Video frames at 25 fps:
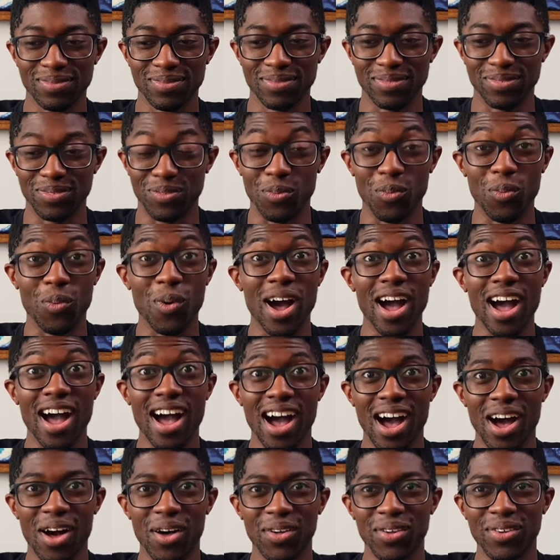
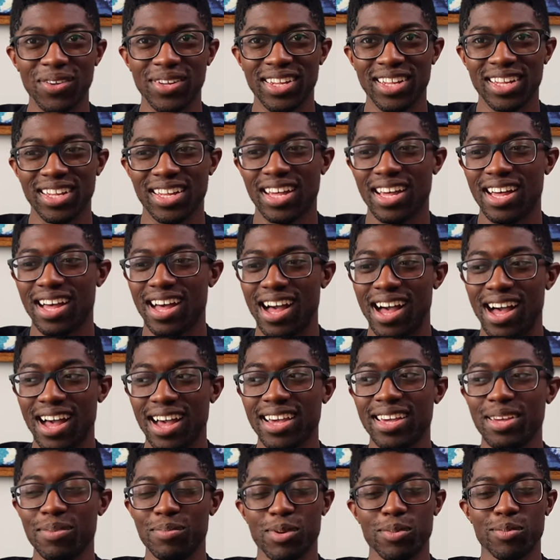Wow. I
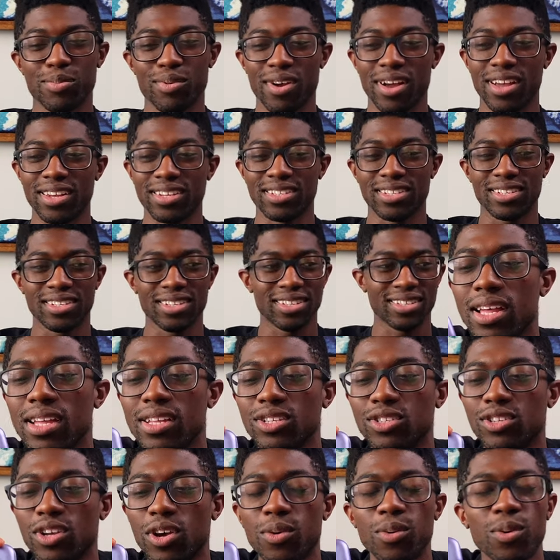am impressed.
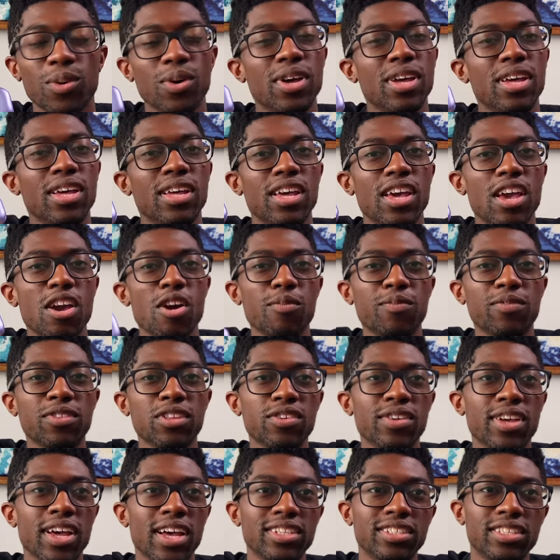So hopefully
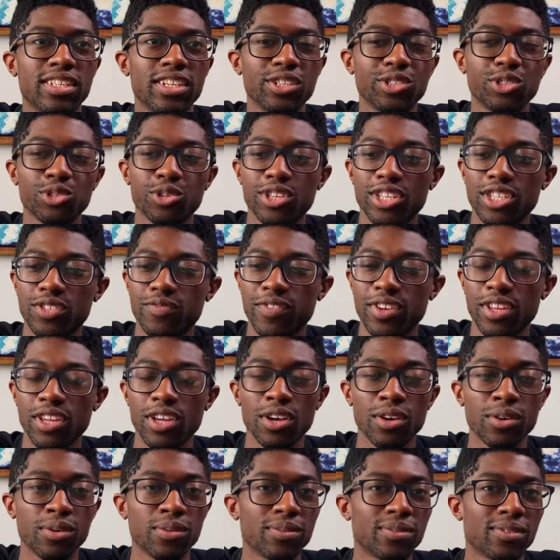you guys did enjoy this
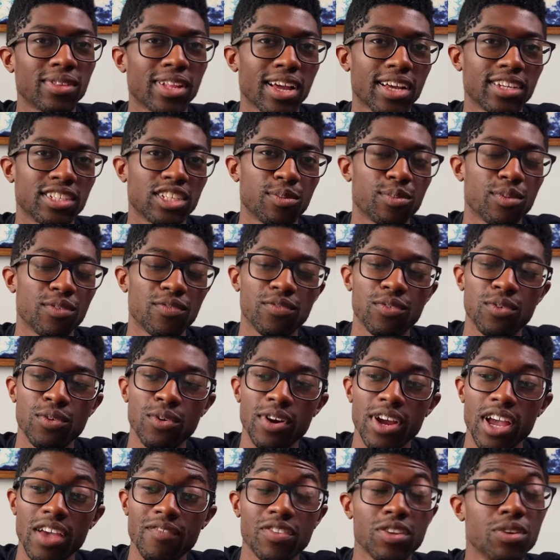video. Like I said
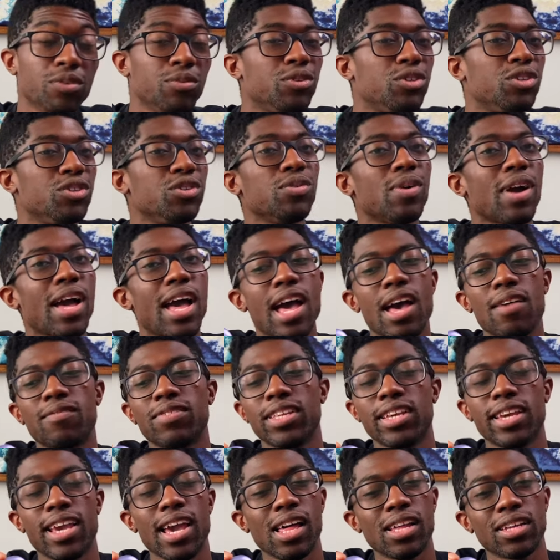before, if you do have
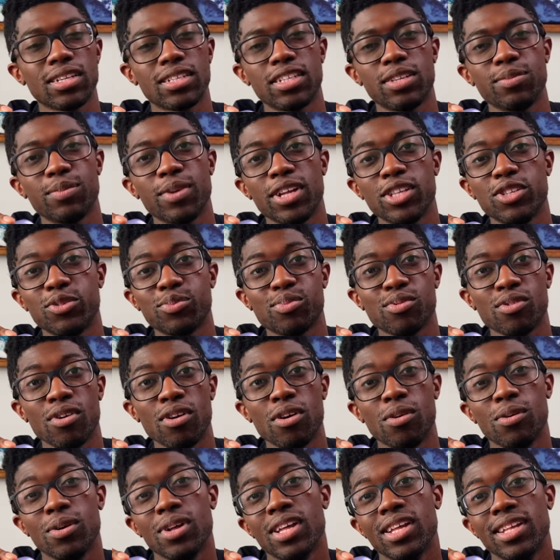the Galaxy Buds
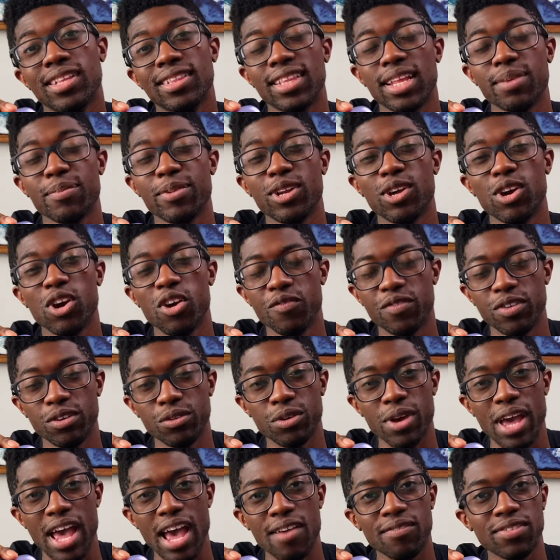Pro, let me know if you
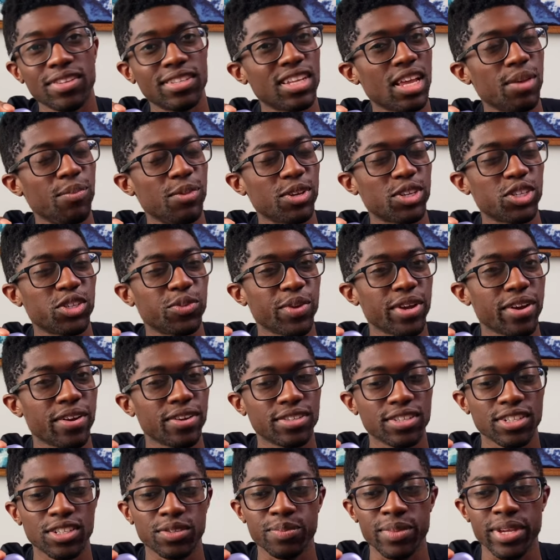have the same experience
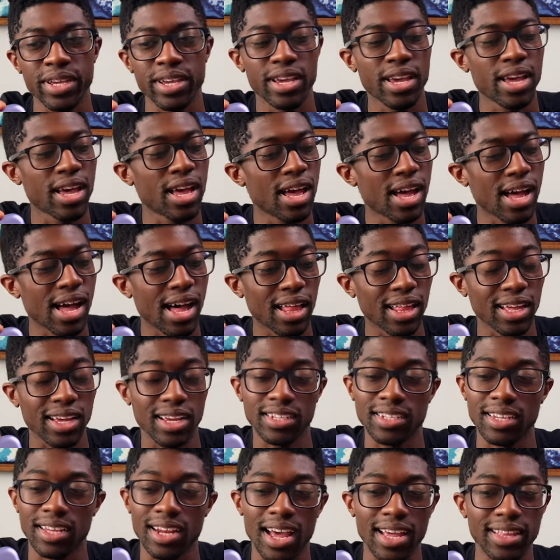as me. Like I
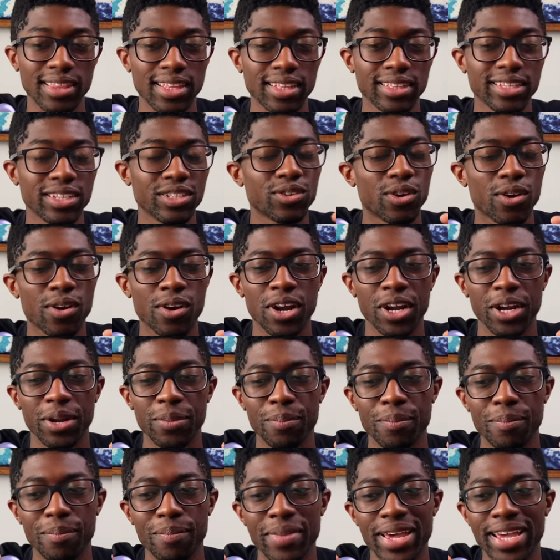said, I think these are an
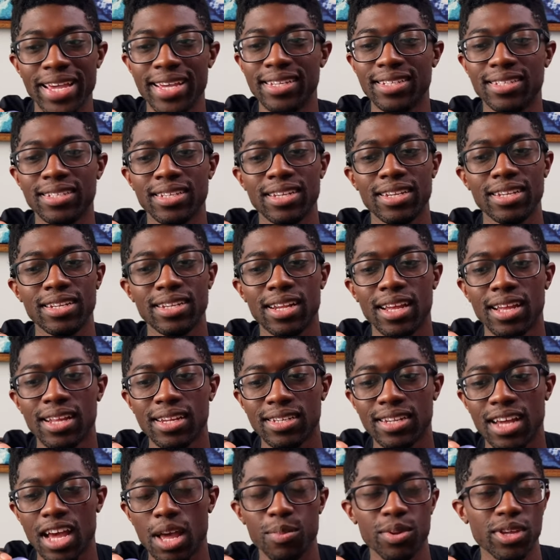amazing
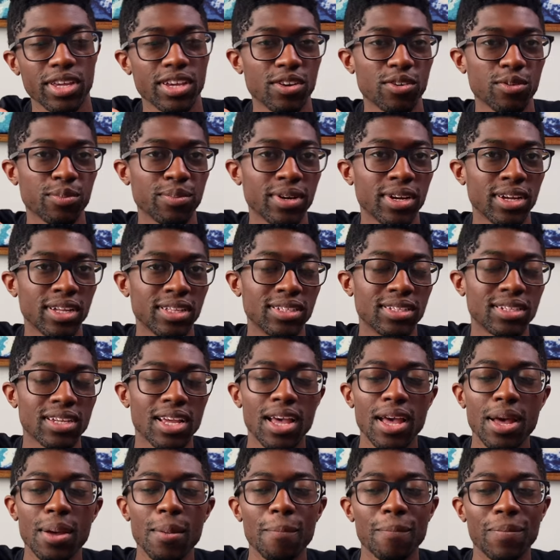type of earbuds,
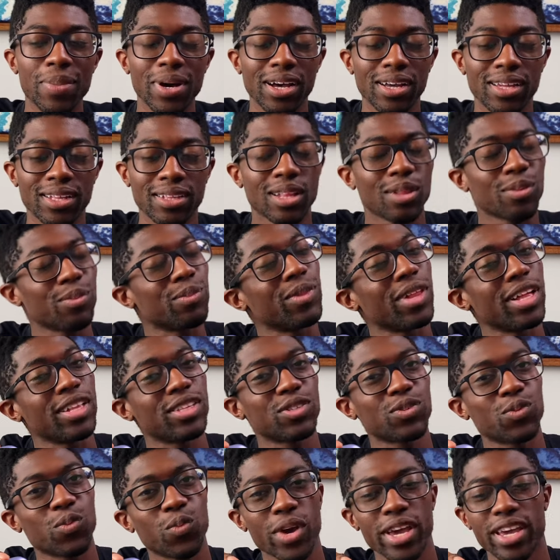but
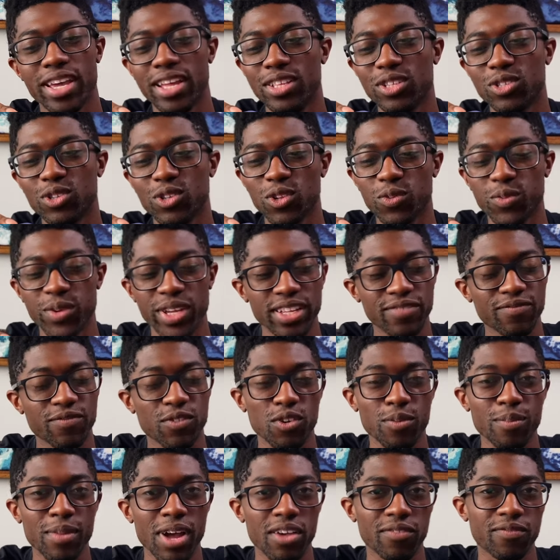let's wait until a week for
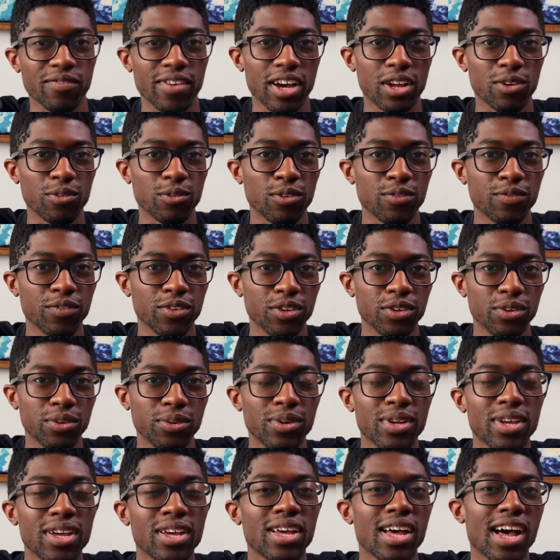my final review.
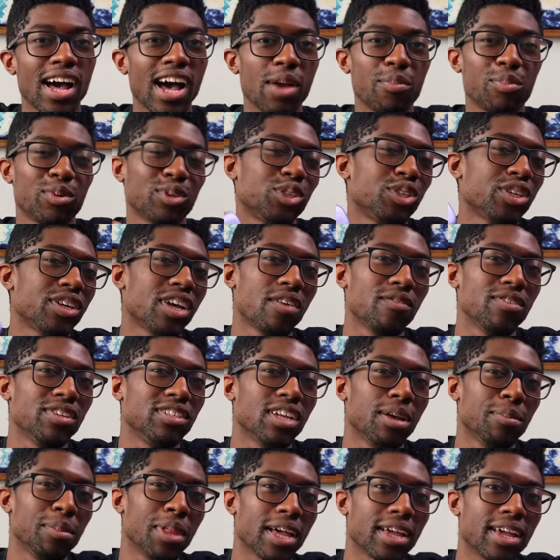I appreciate every
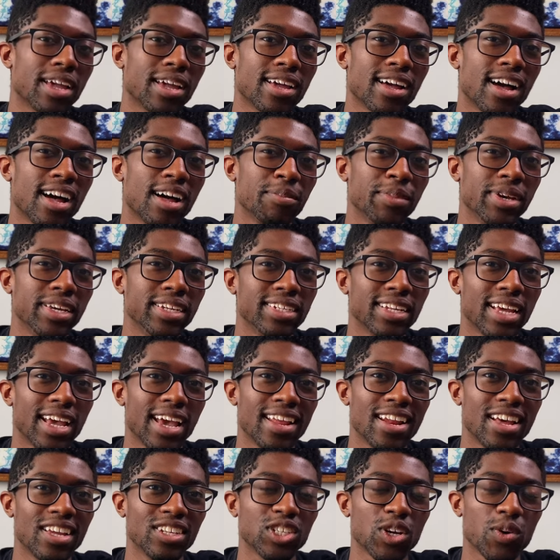sub, like, and comment.
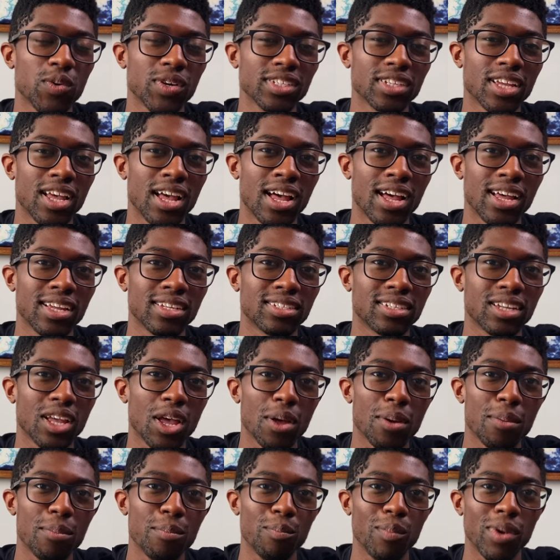And as always, guys,
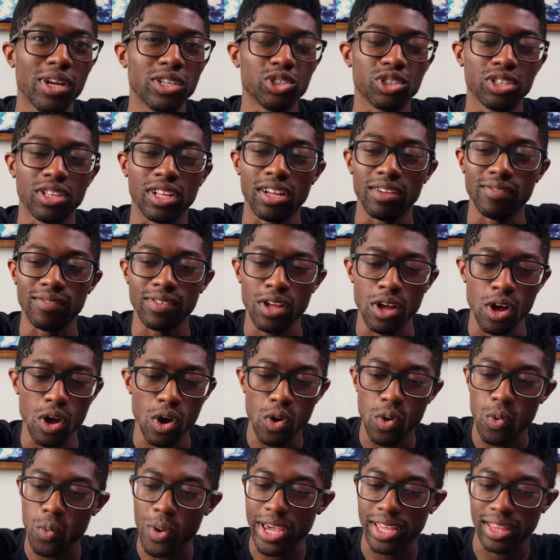much love. Oh,
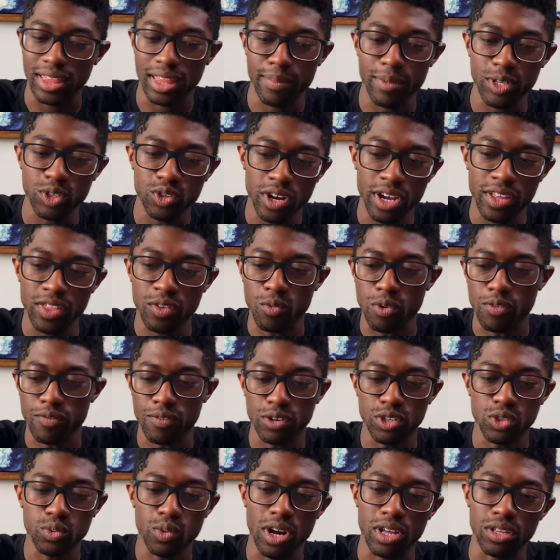wait, let me try the
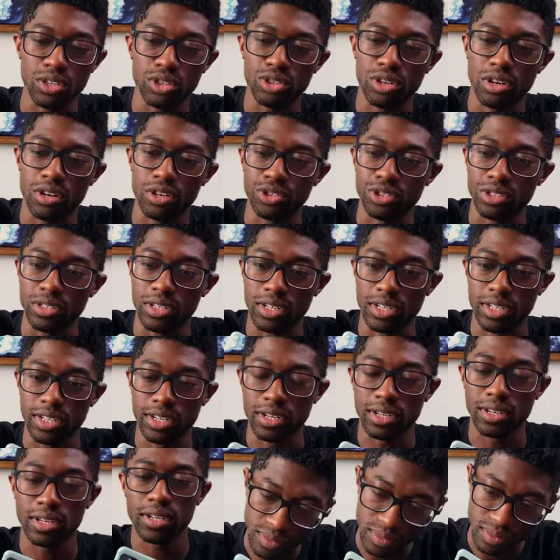reverse wireless charging on
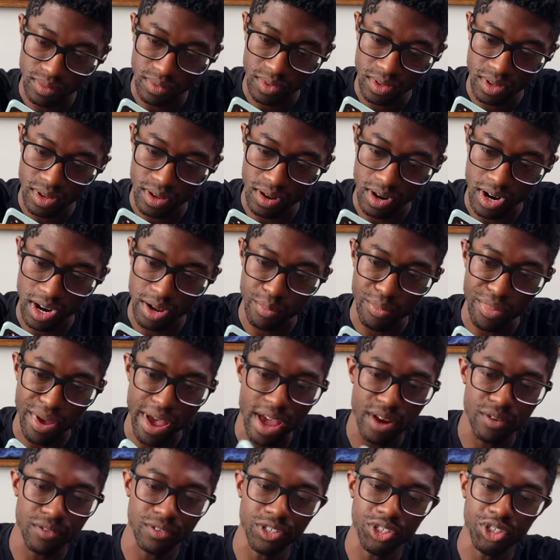here. All right,
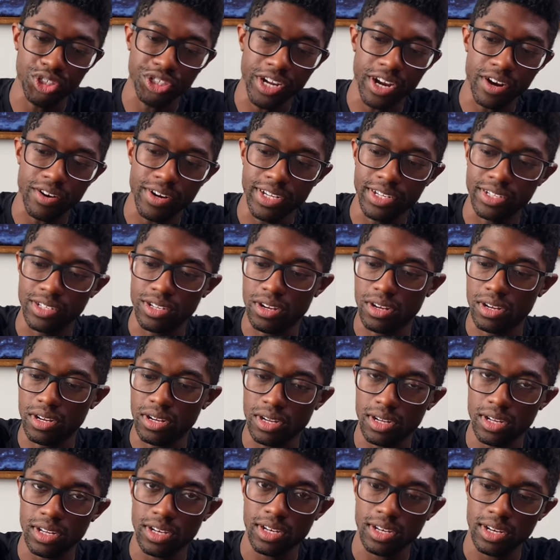battery share is
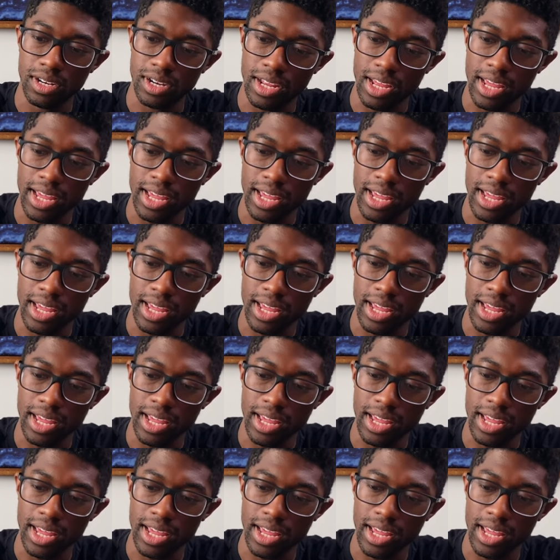on.